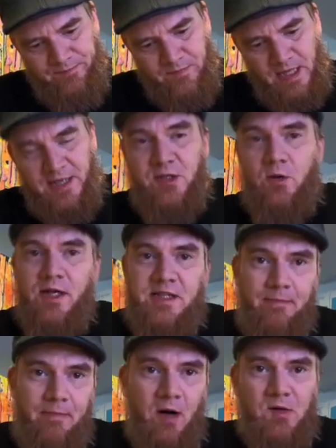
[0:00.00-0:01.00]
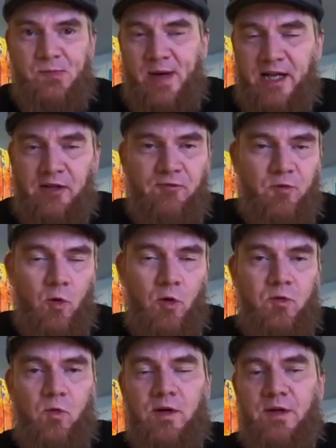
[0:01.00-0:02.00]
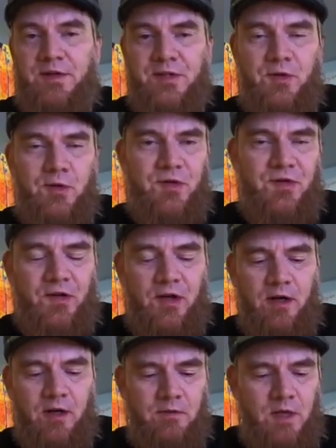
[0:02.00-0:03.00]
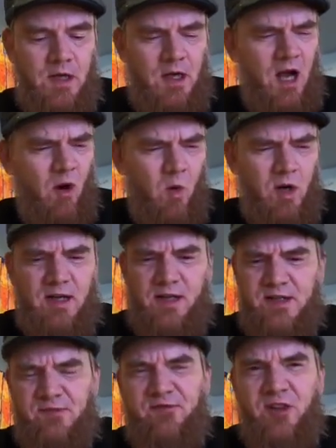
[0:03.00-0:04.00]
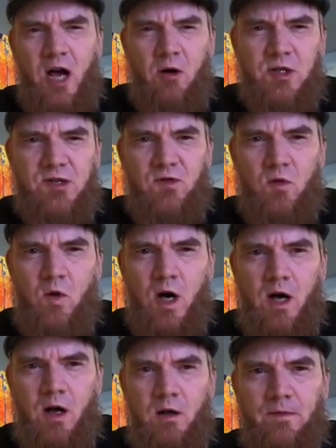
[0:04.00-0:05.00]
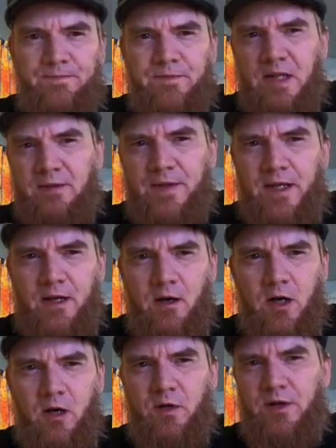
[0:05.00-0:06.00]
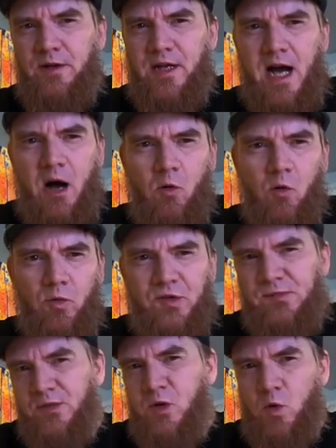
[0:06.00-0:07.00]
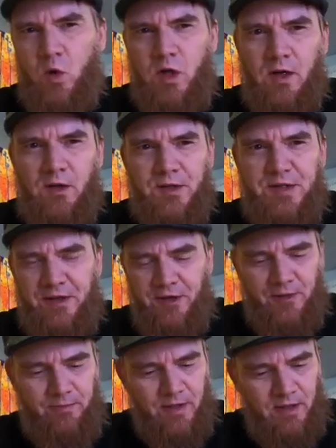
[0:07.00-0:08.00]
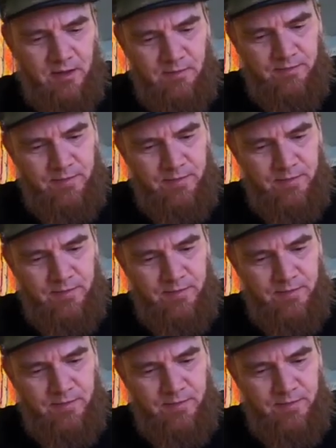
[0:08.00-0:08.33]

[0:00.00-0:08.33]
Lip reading: And I do like to bounce back and forth. What I'll do is I'll work on some flowers for a while, and then I'll go into the owl with some cool colors here in a bit.